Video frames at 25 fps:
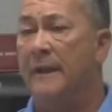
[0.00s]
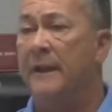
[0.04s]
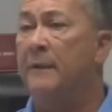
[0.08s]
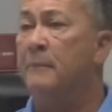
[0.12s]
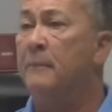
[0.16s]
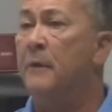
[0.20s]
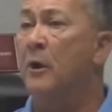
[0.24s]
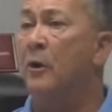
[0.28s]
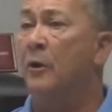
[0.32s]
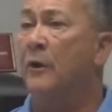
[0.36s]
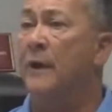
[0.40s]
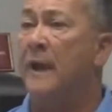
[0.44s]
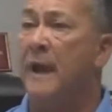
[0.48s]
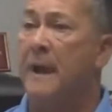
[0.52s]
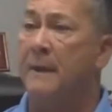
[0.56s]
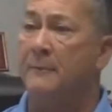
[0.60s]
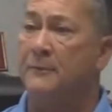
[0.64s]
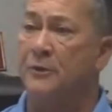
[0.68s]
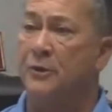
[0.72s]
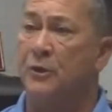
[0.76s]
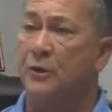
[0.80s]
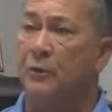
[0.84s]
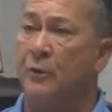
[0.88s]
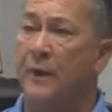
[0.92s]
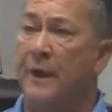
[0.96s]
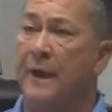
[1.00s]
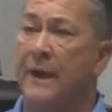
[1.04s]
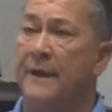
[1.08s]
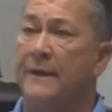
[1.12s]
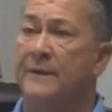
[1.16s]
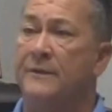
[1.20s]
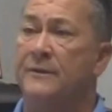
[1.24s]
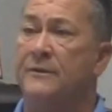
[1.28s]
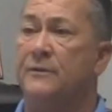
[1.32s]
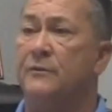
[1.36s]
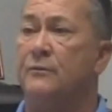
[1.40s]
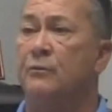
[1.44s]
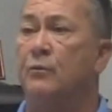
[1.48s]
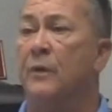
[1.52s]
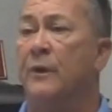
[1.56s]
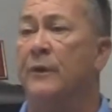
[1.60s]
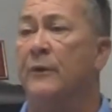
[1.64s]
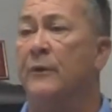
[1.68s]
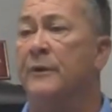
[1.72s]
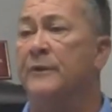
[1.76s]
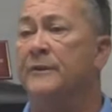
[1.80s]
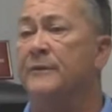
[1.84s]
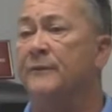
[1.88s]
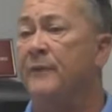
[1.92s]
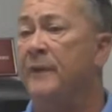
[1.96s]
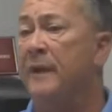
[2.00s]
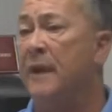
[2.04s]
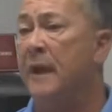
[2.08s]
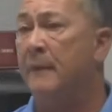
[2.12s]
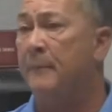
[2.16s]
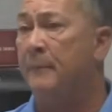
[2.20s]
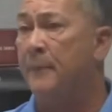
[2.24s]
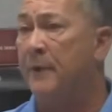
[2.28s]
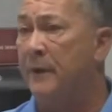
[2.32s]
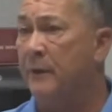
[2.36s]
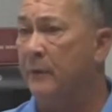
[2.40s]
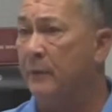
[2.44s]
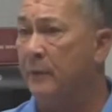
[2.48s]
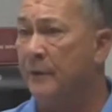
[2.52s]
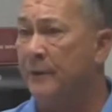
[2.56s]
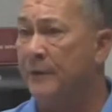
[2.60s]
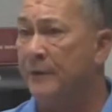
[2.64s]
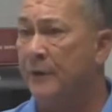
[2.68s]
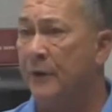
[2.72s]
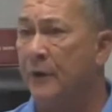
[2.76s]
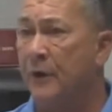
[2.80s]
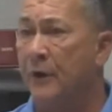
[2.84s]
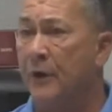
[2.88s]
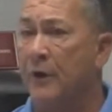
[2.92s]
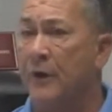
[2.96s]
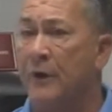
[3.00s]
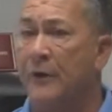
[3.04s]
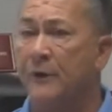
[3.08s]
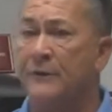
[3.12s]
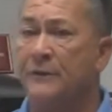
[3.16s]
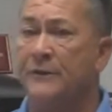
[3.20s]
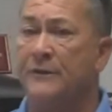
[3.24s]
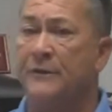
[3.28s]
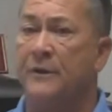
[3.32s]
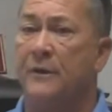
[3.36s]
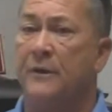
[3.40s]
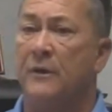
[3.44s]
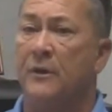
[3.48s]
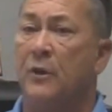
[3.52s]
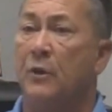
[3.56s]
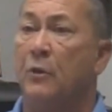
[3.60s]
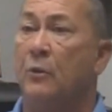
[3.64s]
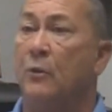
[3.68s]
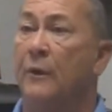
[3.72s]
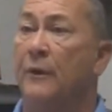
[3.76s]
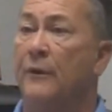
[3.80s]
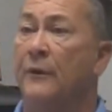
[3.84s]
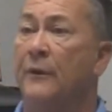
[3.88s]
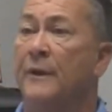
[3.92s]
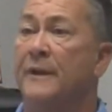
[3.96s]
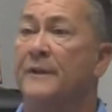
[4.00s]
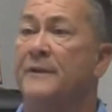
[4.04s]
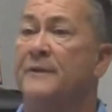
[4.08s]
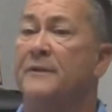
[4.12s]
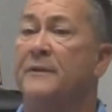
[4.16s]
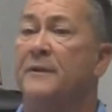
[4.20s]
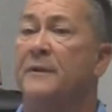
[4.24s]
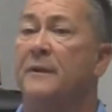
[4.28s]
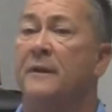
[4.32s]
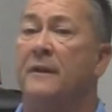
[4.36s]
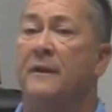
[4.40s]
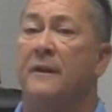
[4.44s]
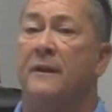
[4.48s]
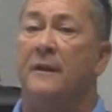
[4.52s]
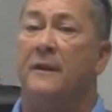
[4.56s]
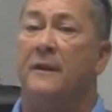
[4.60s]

email capture rates, whether it's VIP returns, whether it's